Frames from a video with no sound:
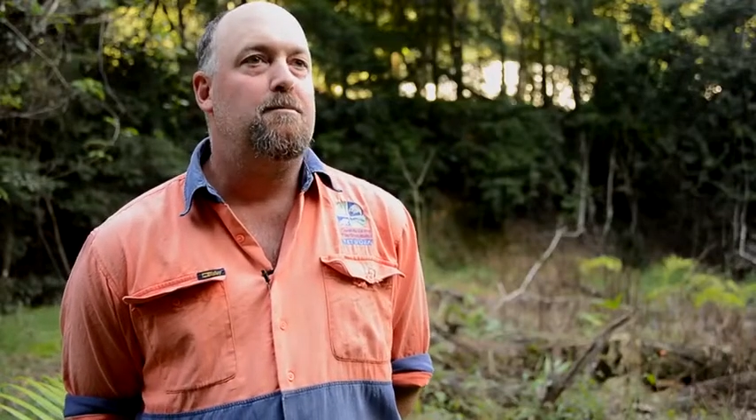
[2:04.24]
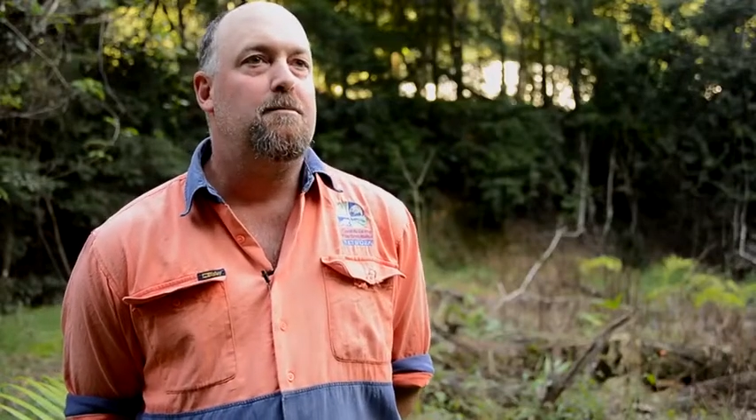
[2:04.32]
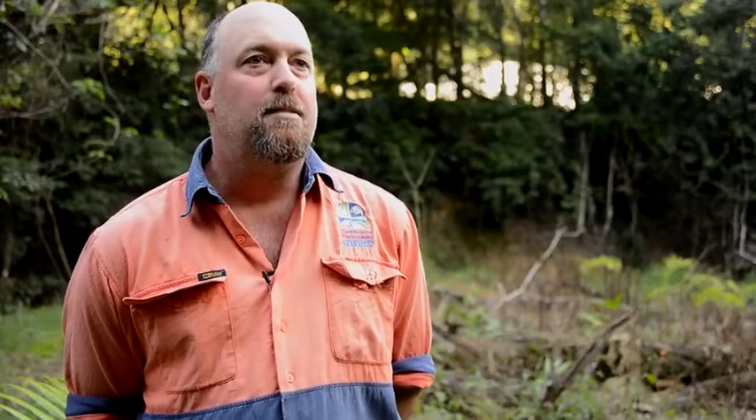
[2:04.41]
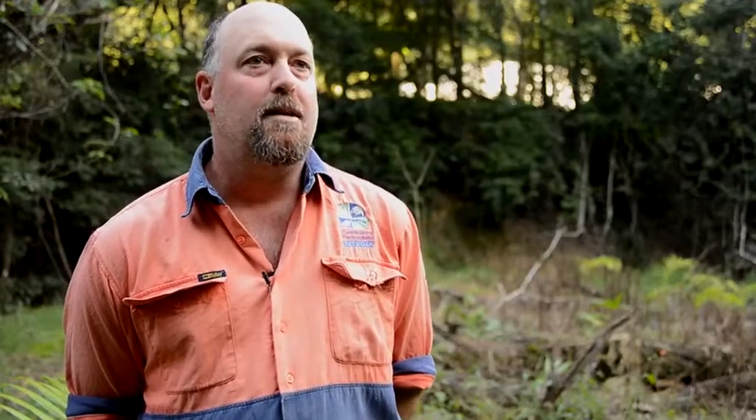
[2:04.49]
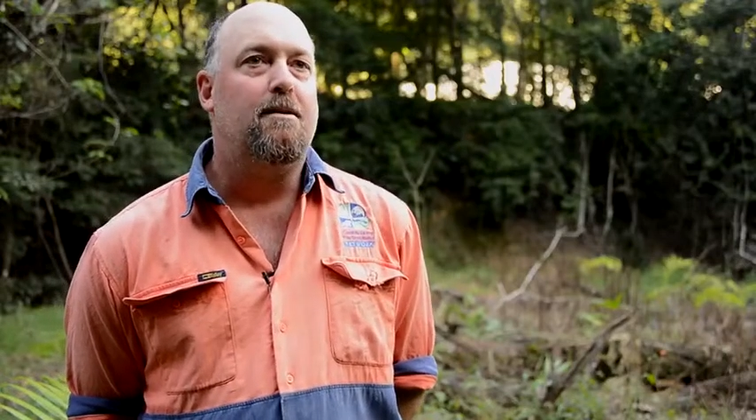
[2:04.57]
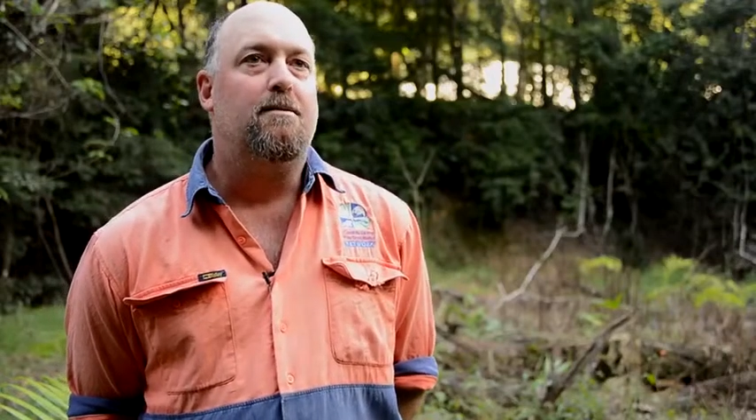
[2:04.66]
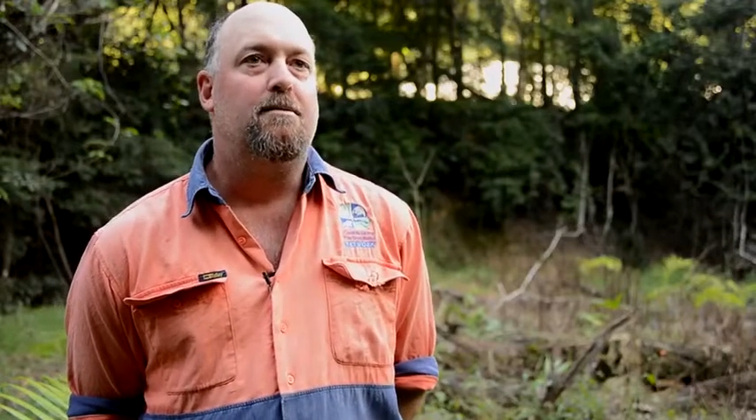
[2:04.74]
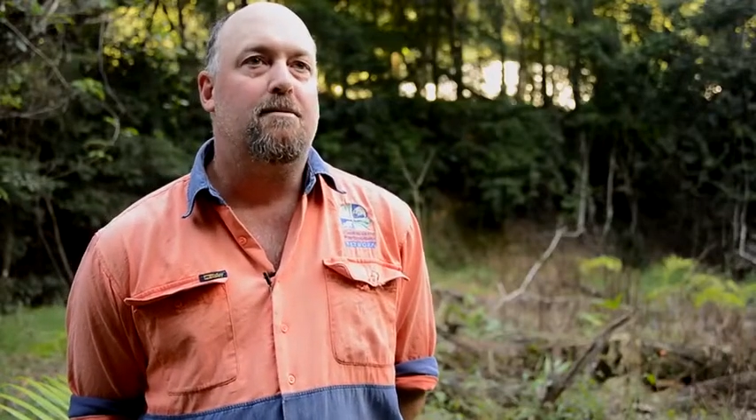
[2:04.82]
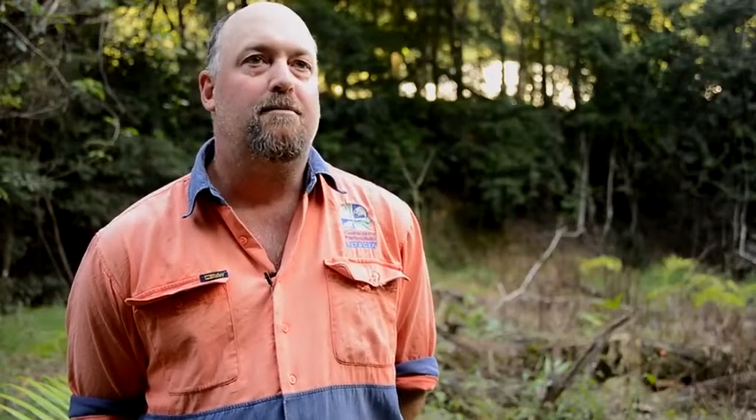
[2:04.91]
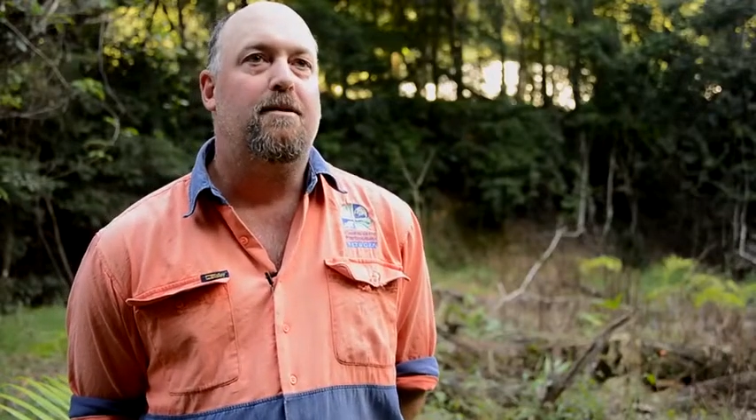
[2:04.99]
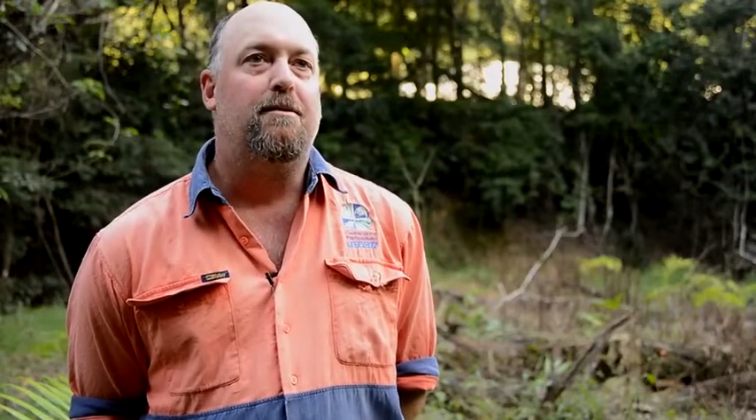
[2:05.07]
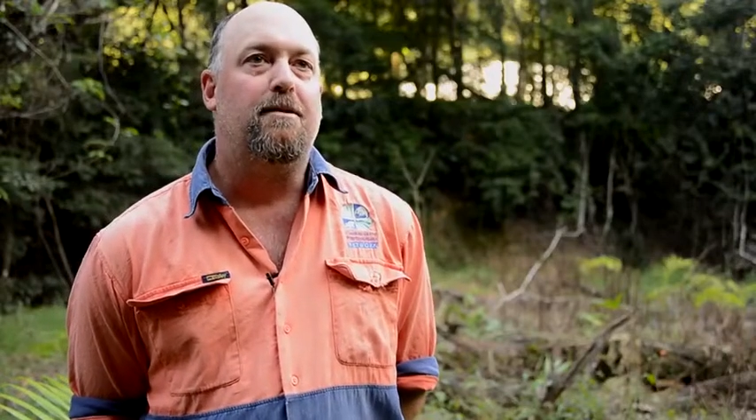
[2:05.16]
Yeah,
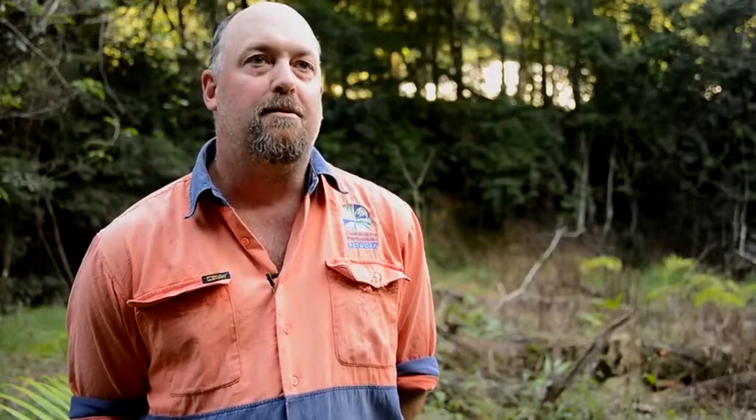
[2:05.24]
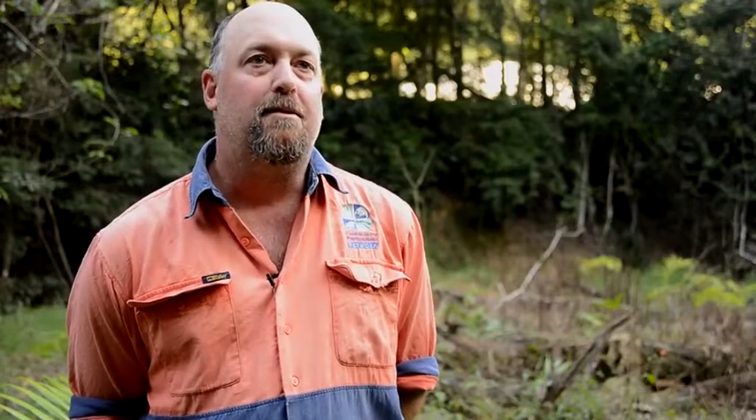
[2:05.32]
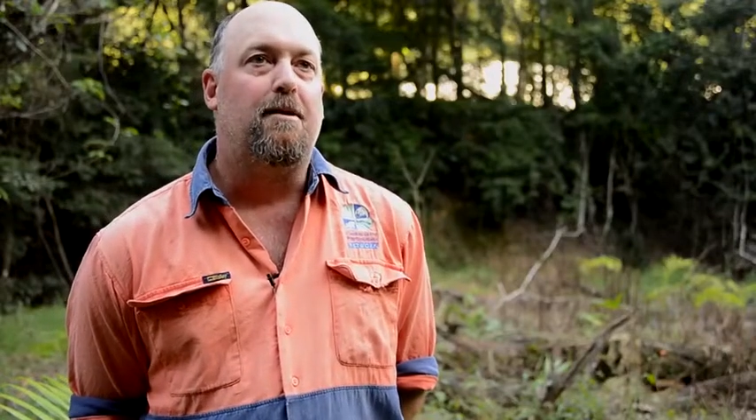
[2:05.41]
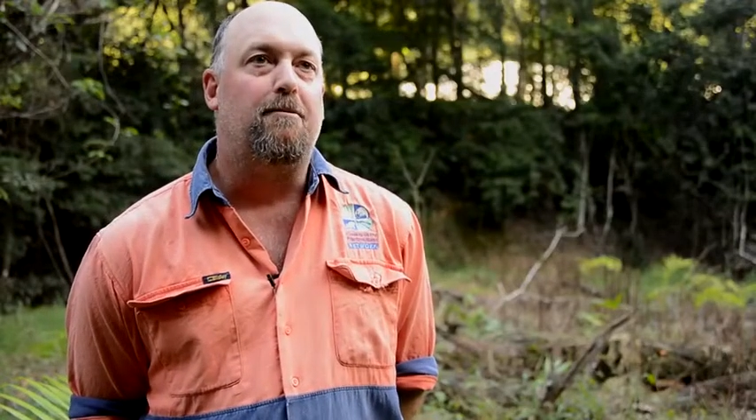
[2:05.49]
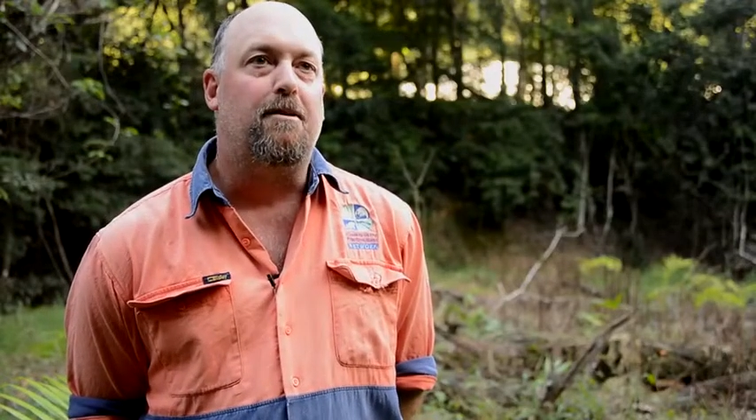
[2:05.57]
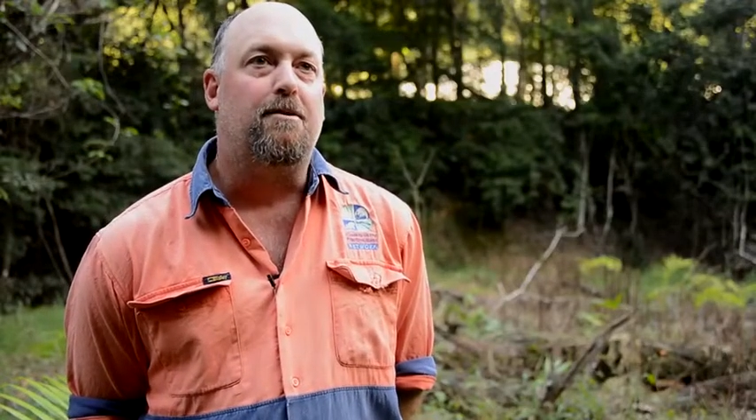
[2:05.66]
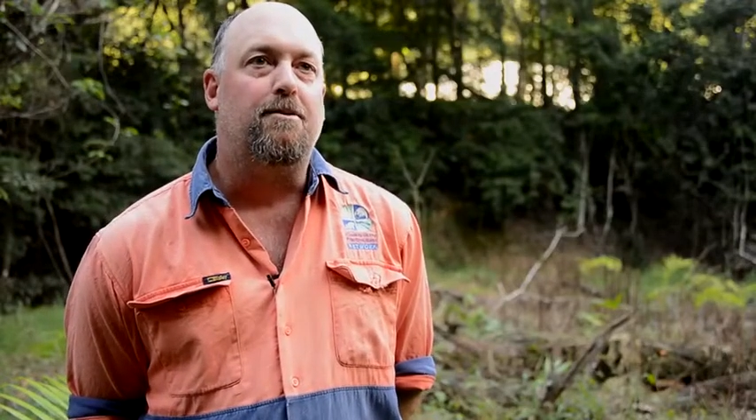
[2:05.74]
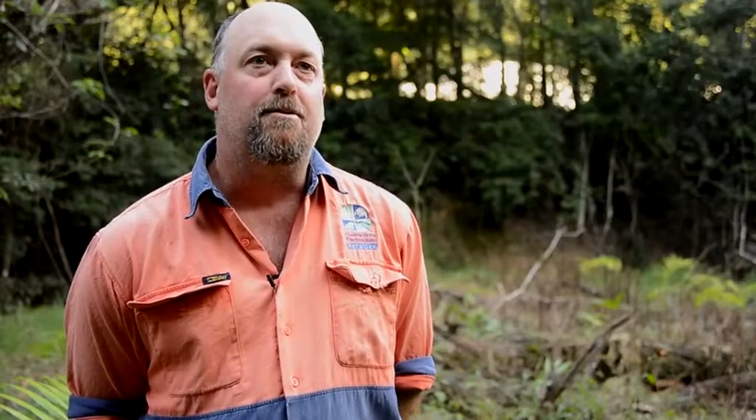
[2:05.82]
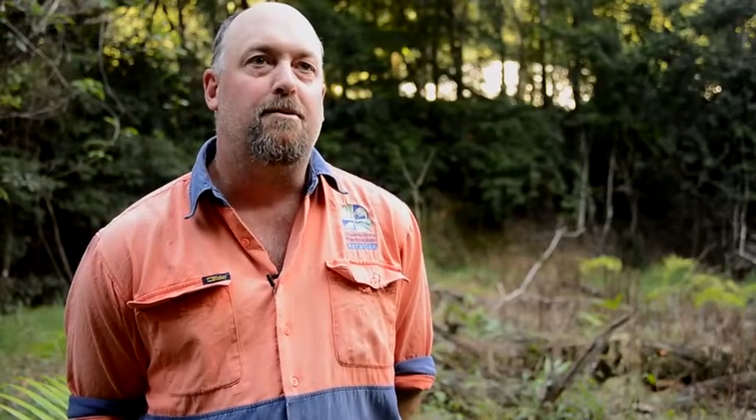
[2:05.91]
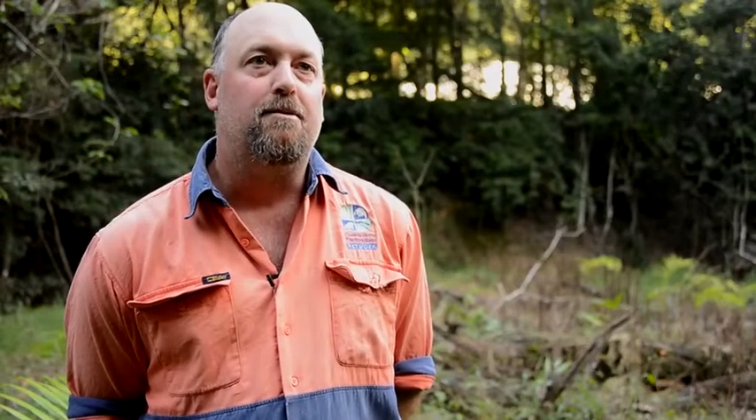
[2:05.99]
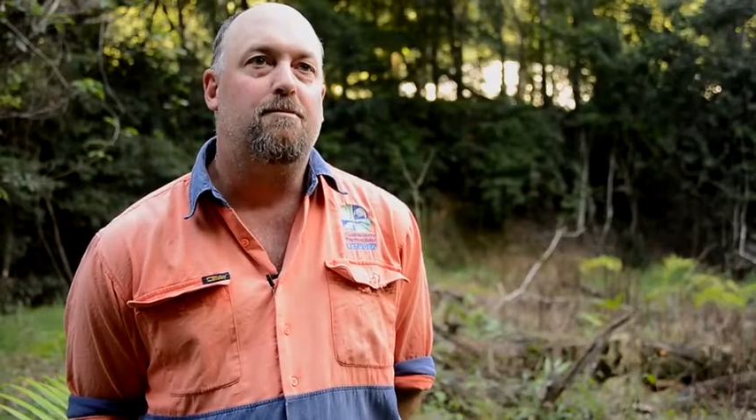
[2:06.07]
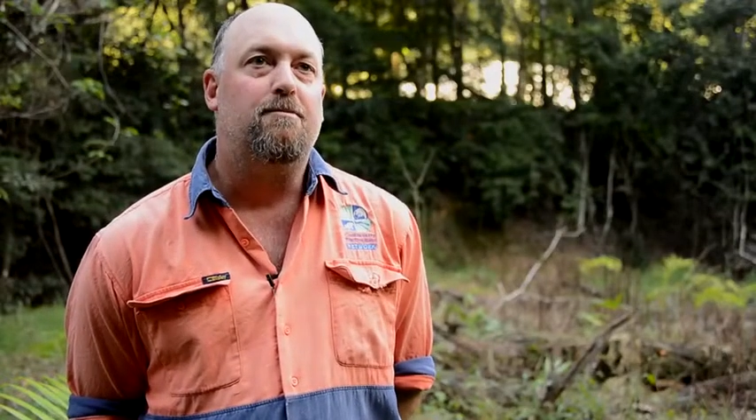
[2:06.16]
very thoroughly
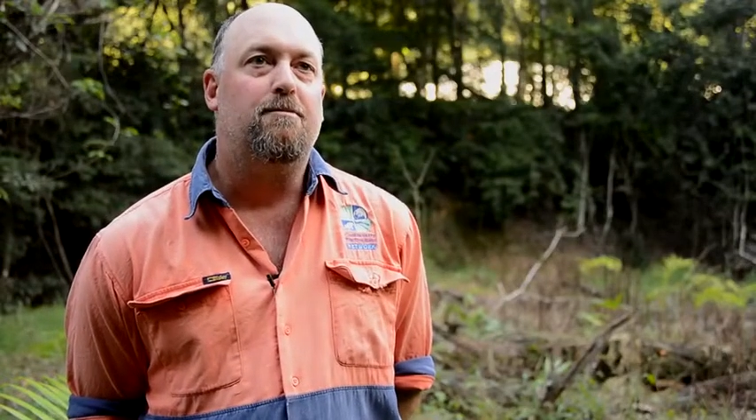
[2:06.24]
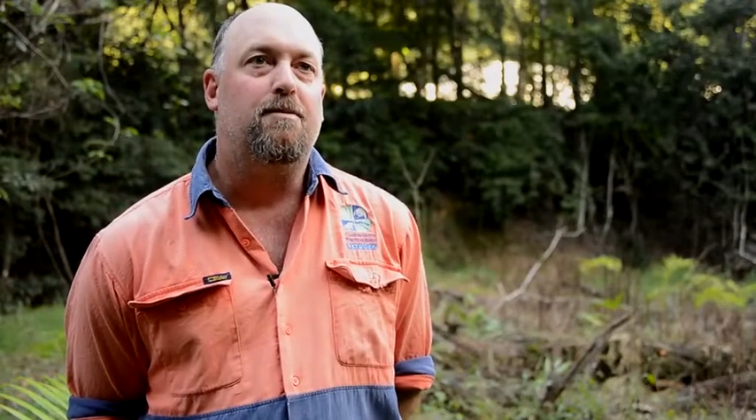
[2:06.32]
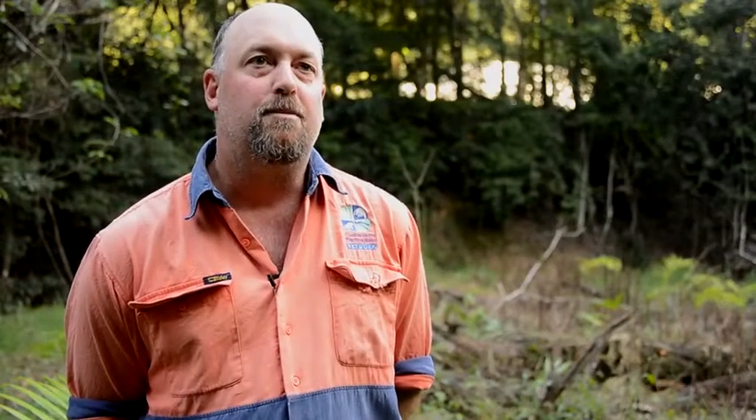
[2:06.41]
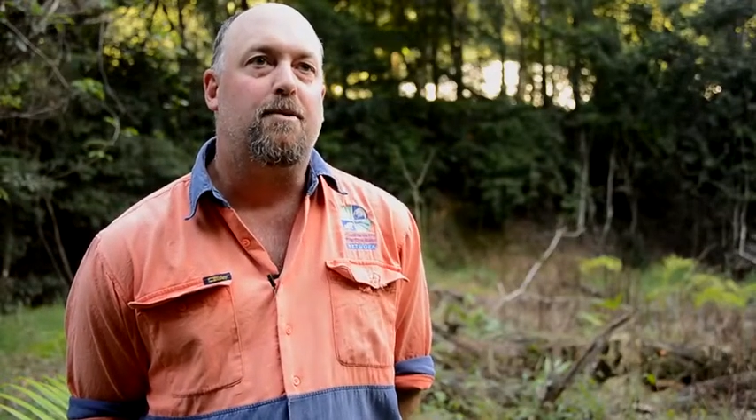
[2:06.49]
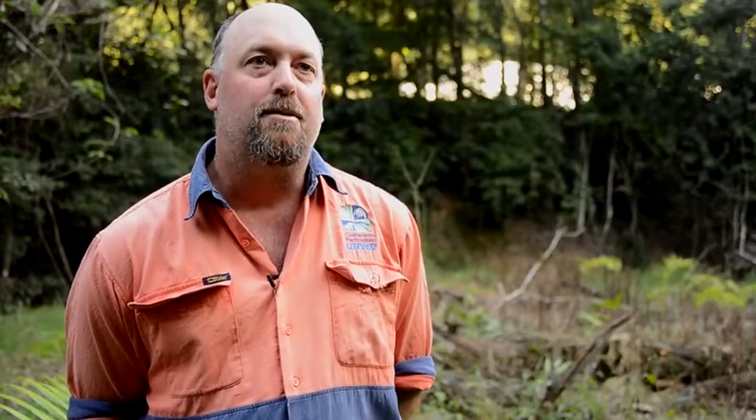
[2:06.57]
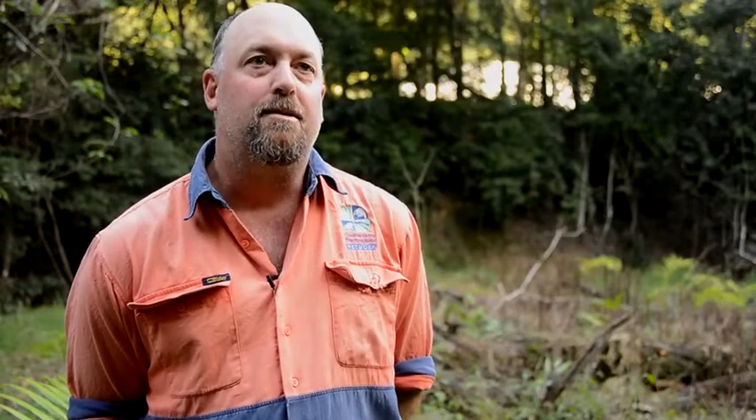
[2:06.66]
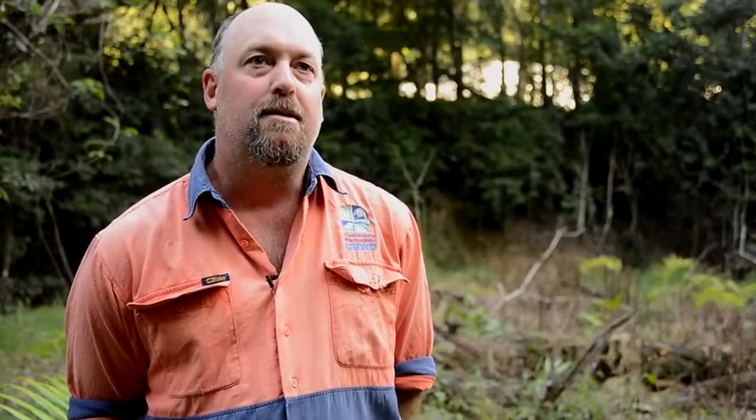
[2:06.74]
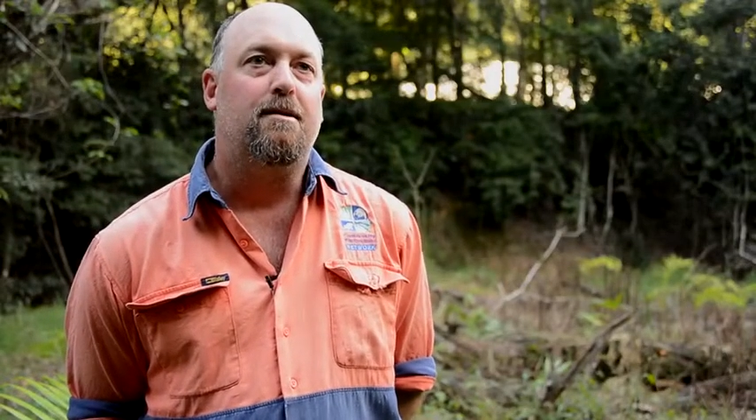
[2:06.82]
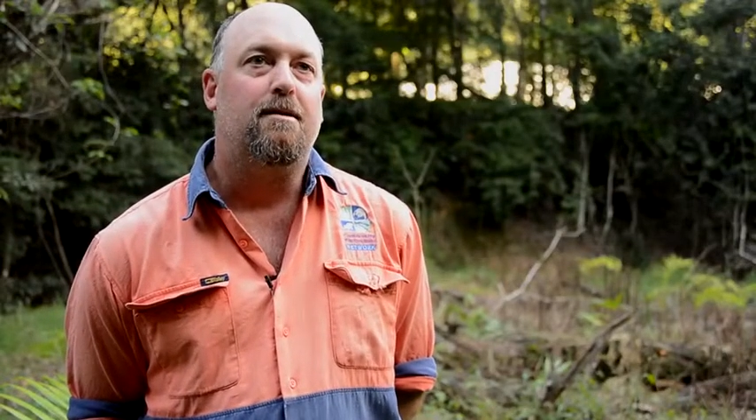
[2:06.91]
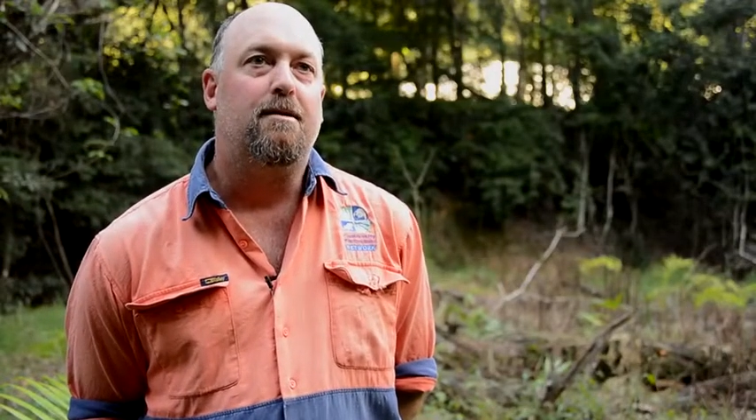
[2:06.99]
enjoyed the project.